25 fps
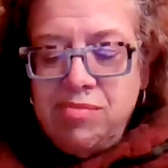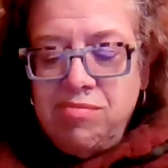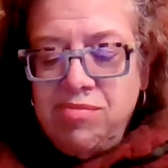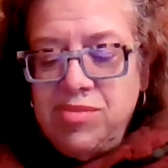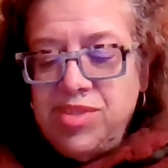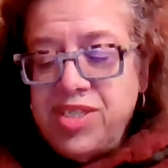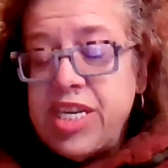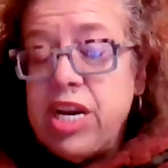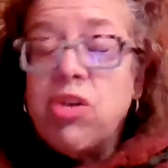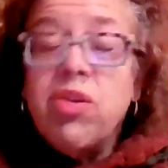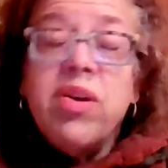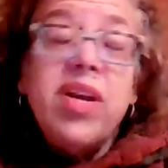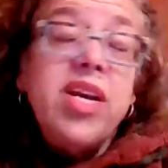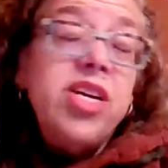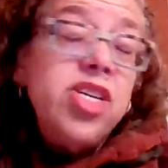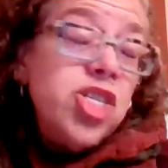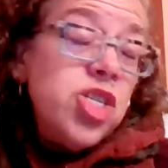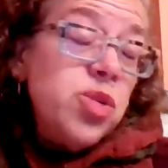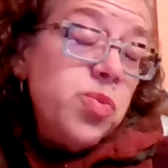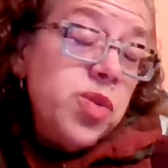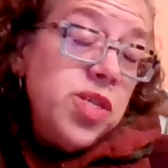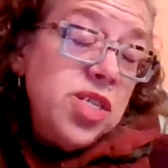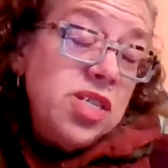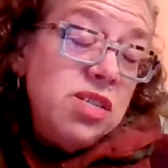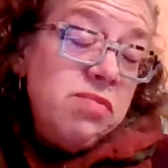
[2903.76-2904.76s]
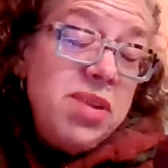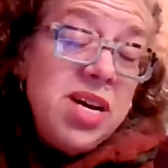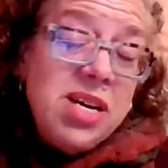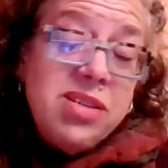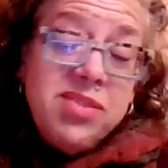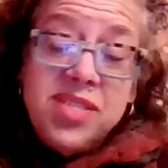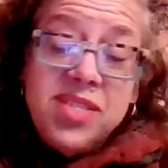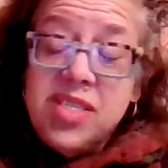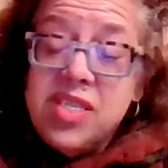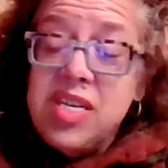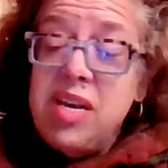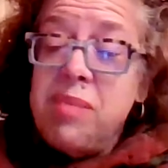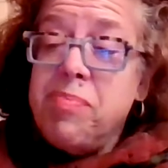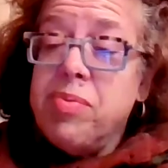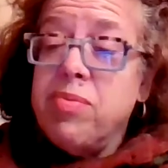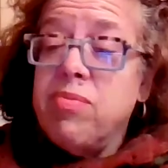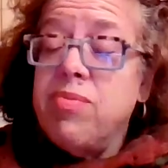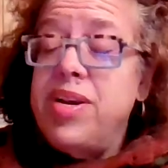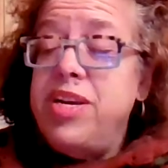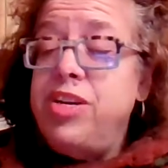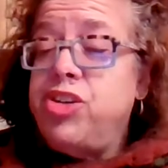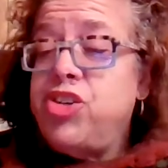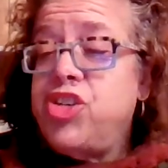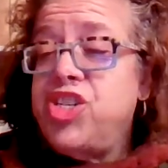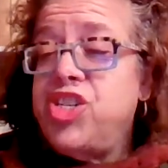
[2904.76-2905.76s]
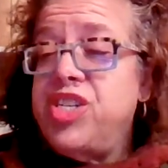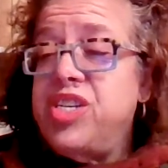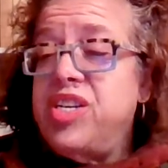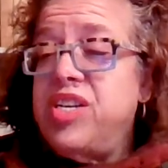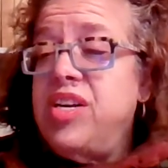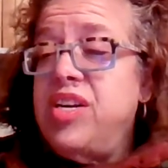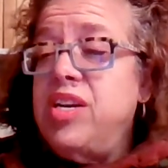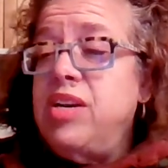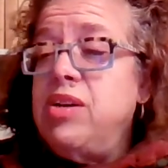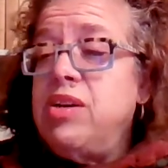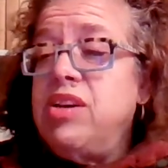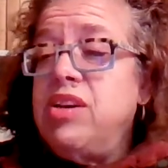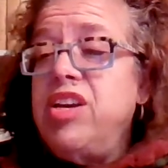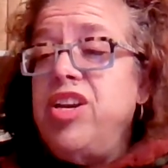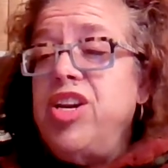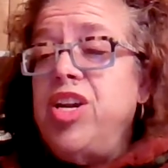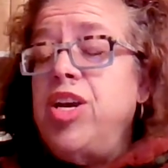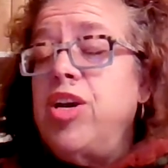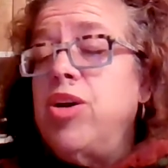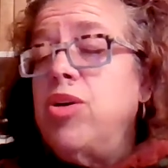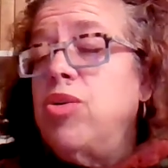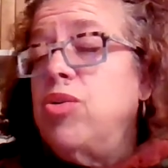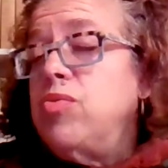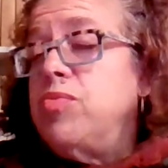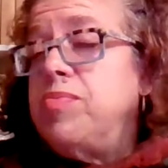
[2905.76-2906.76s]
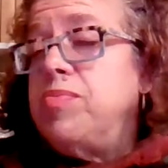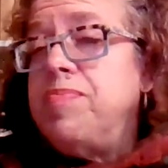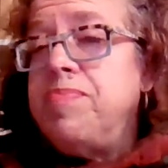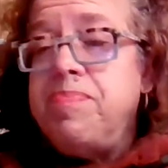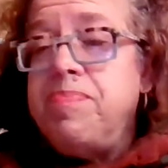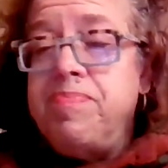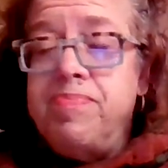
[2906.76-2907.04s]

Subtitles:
segregation was about separation and,